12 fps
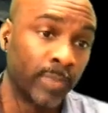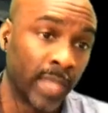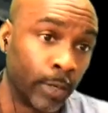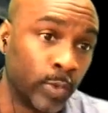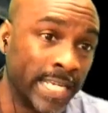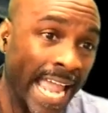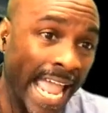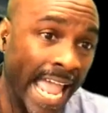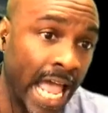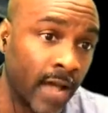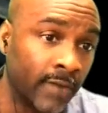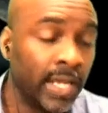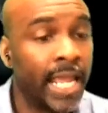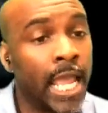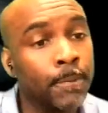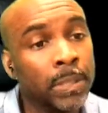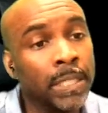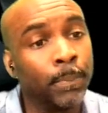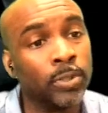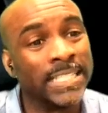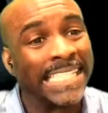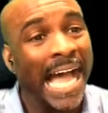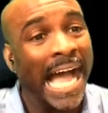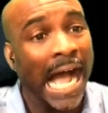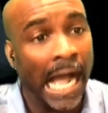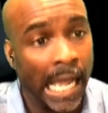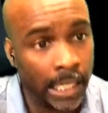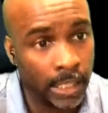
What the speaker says: and we have, and people die.